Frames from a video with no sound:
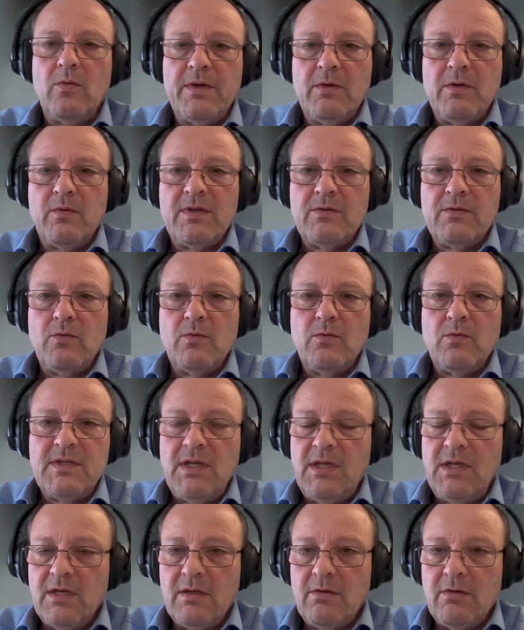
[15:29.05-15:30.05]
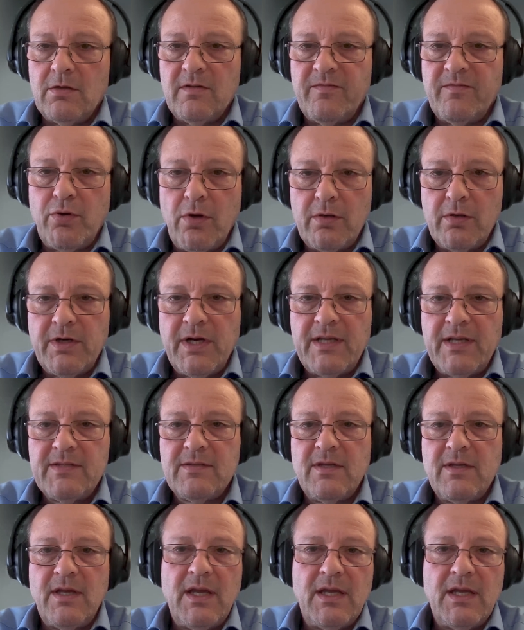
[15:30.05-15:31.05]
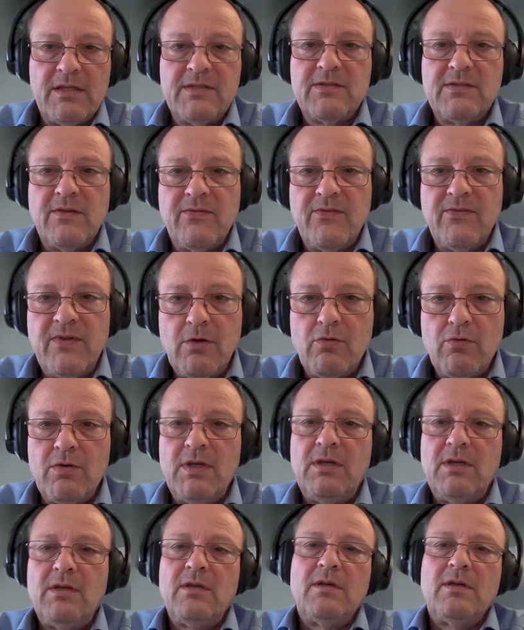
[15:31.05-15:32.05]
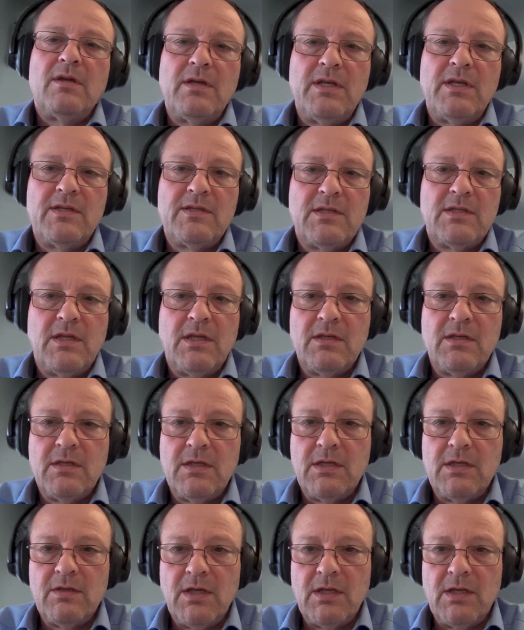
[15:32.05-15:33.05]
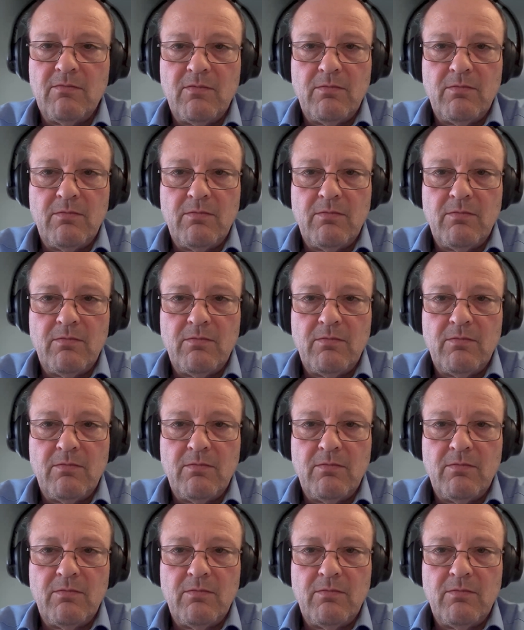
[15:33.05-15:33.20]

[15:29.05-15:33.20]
We see a lot of progress, at least in theory, at least in